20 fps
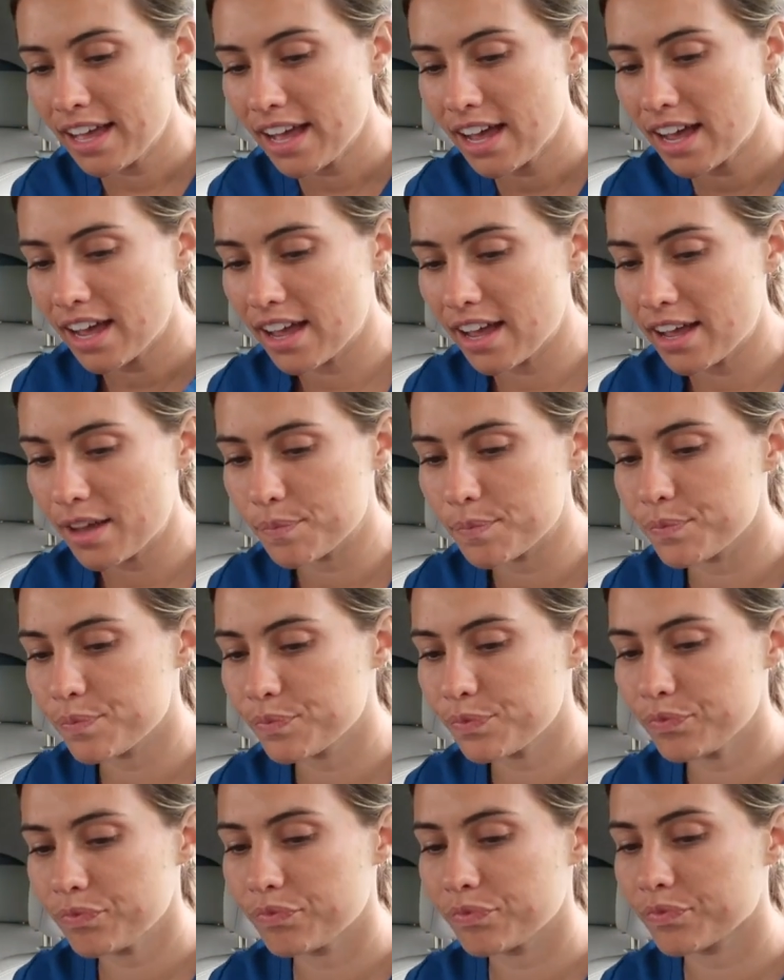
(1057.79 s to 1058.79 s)

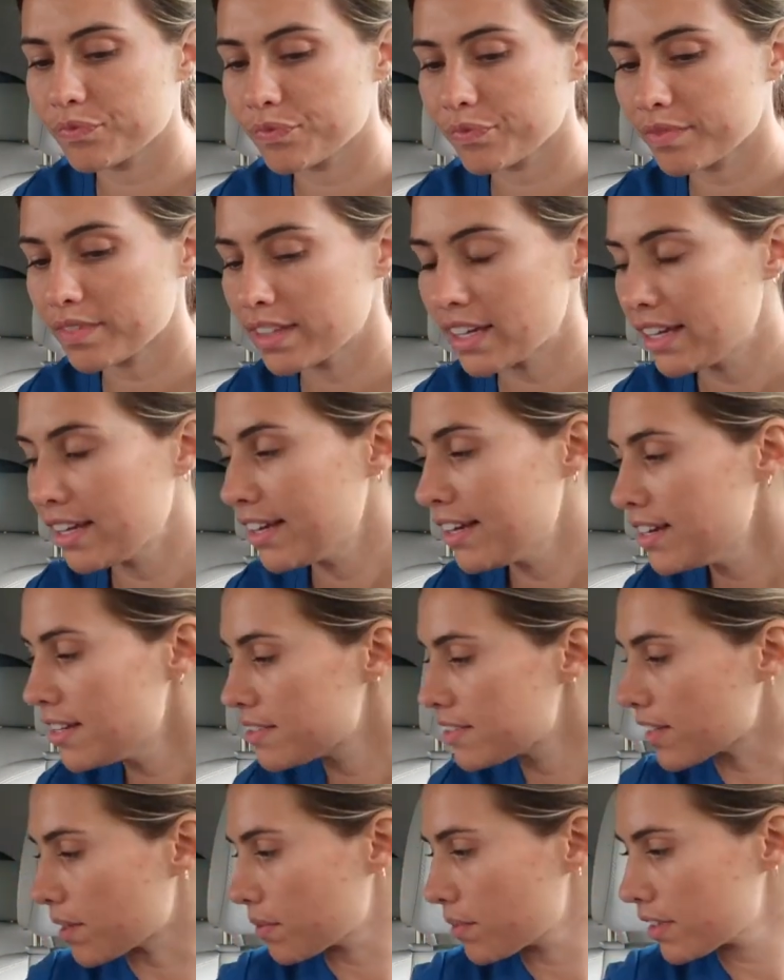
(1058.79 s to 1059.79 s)
Done
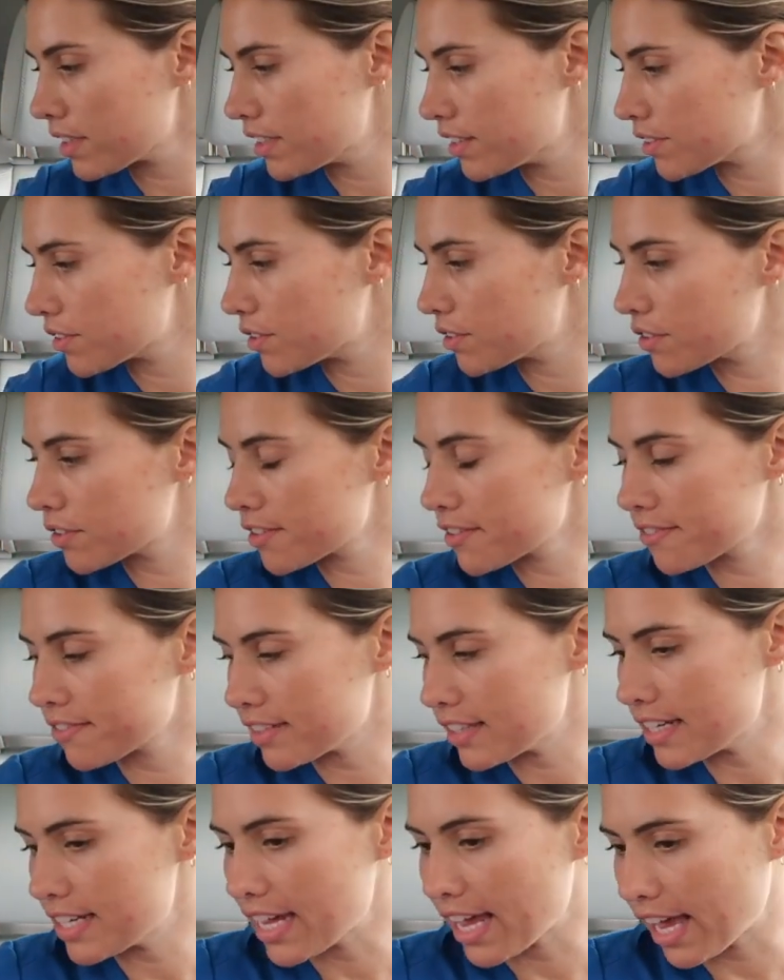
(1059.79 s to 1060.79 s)
with clinicals
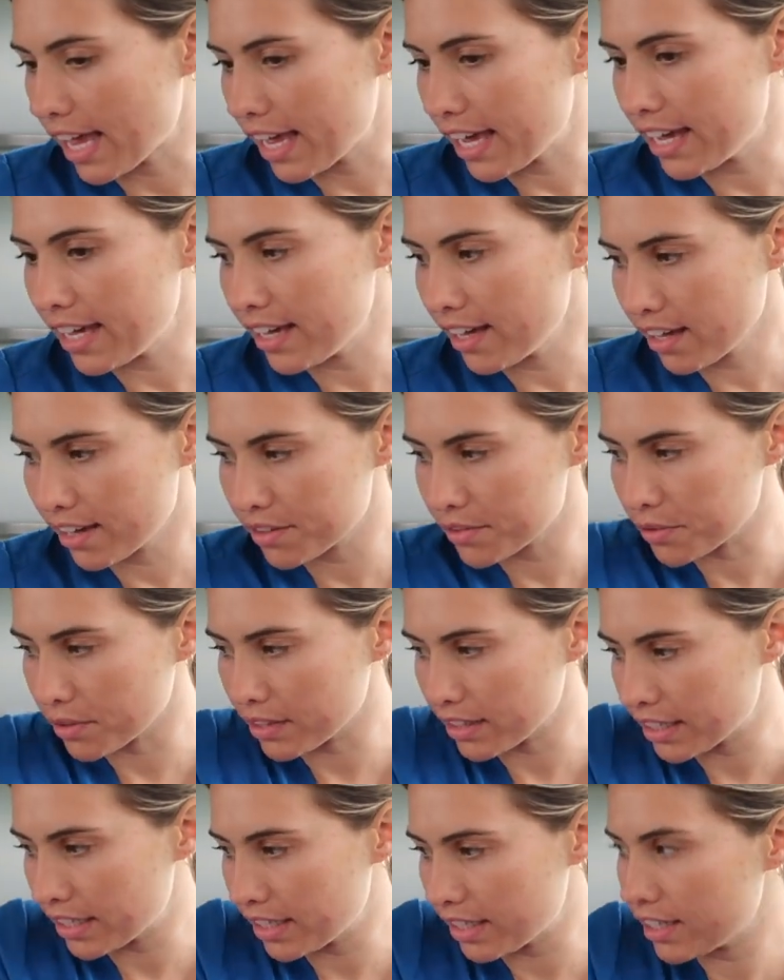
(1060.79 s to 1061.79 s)
for the day. A
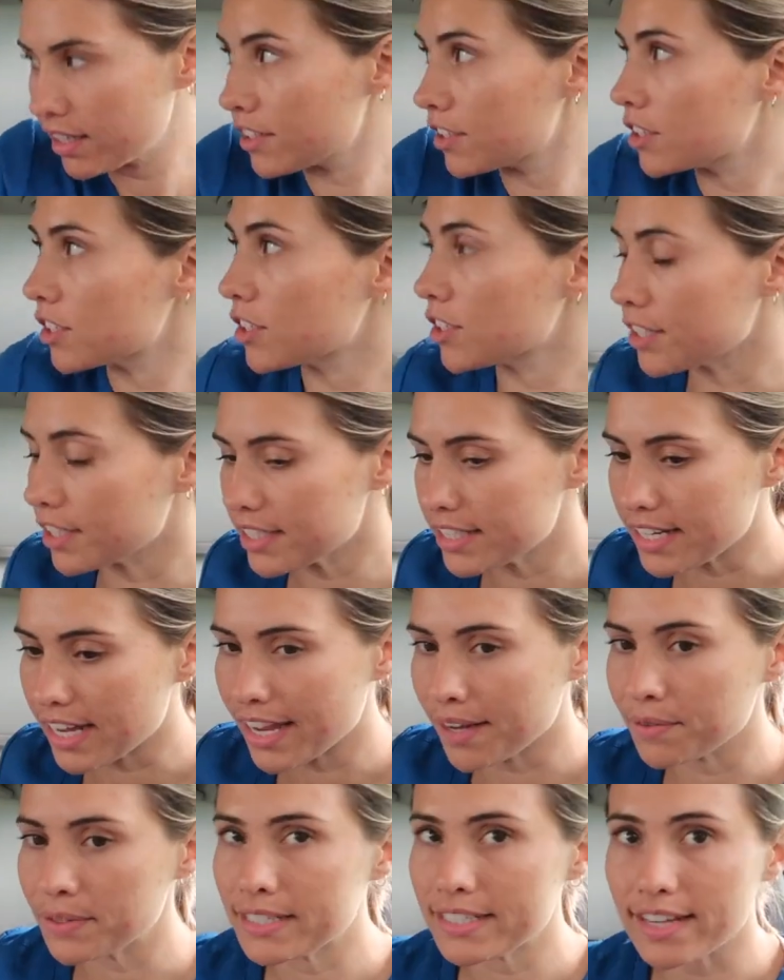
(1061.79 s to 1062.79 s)
really good
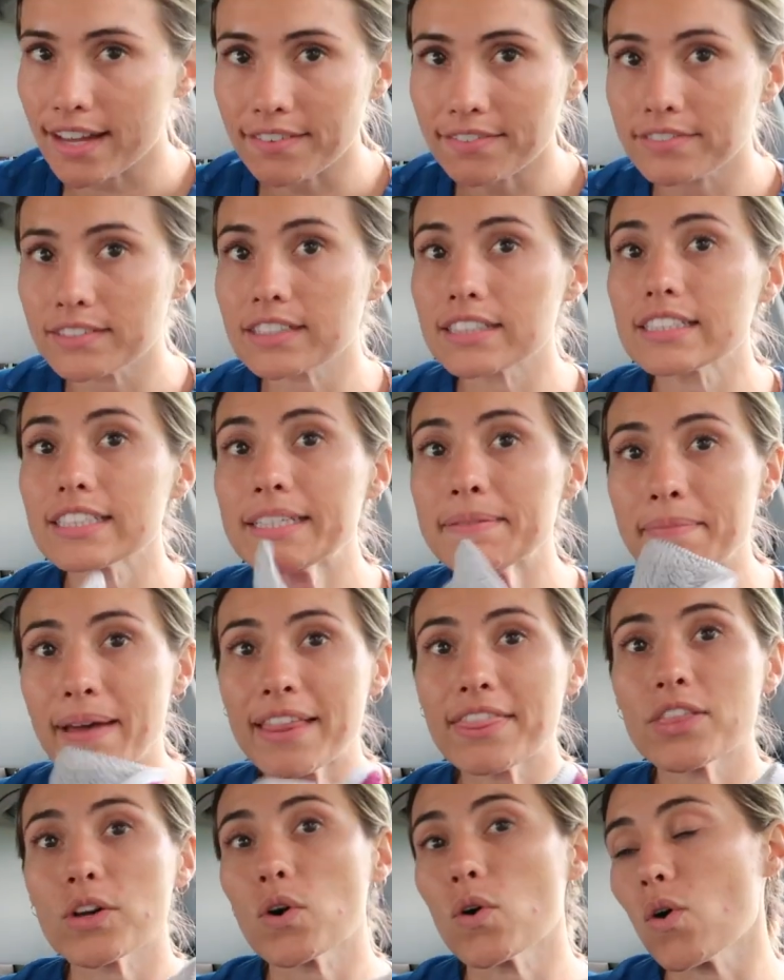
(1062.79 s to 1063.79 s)
day. We definitely
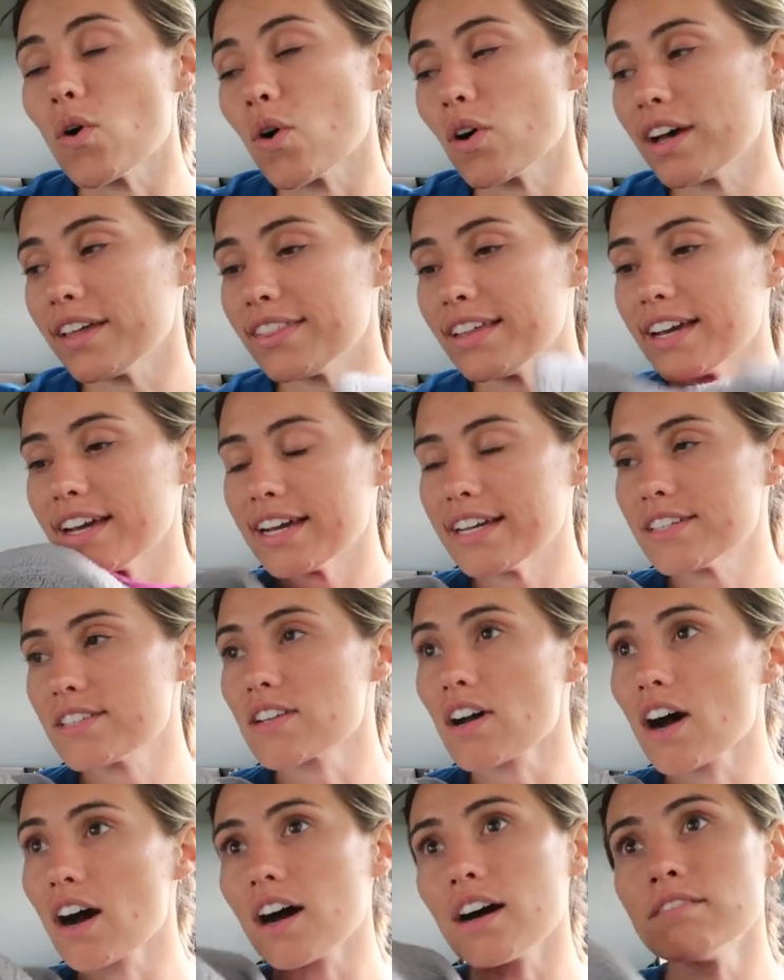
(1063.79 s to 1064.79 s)
met the goal. I think I
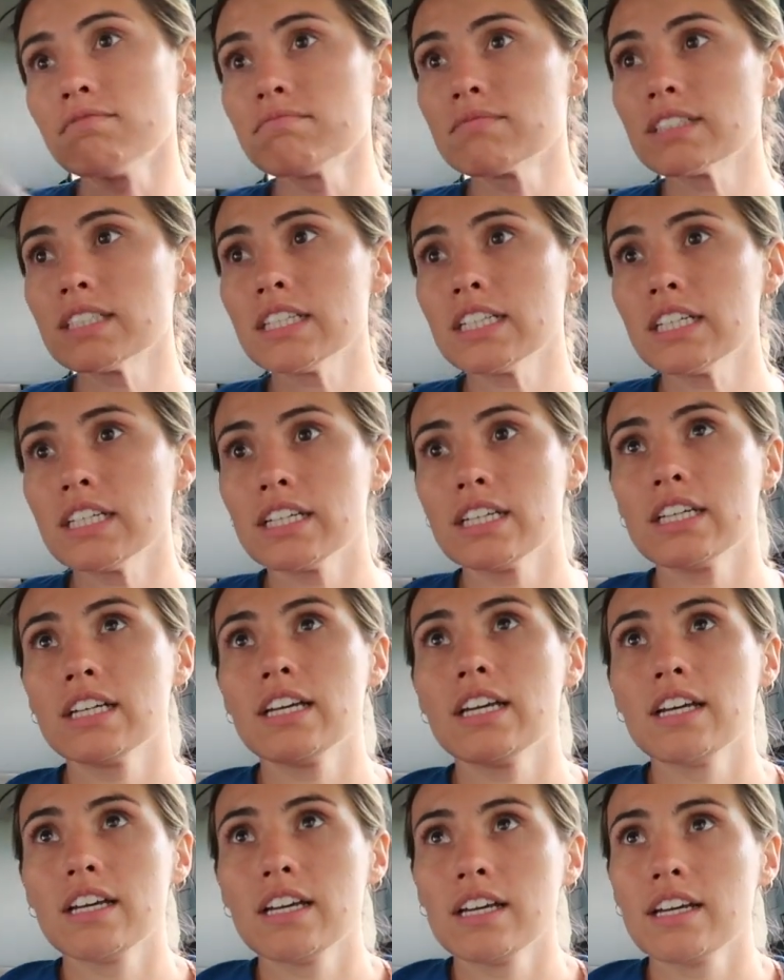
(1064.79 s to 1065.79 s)
saw
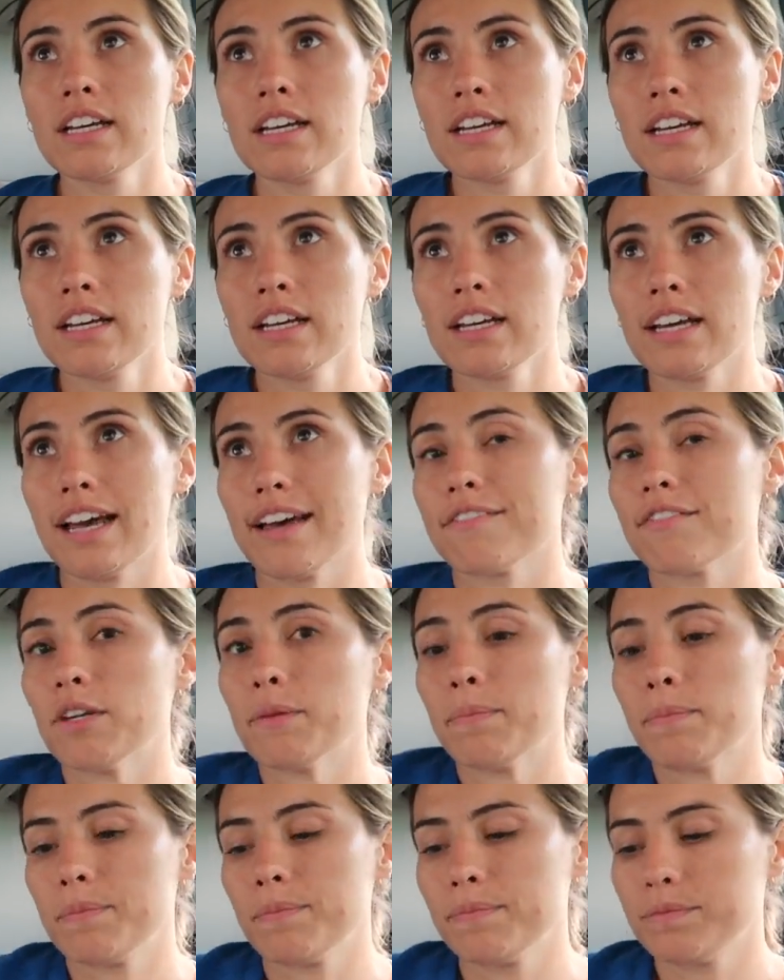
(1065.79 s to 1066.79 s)
every...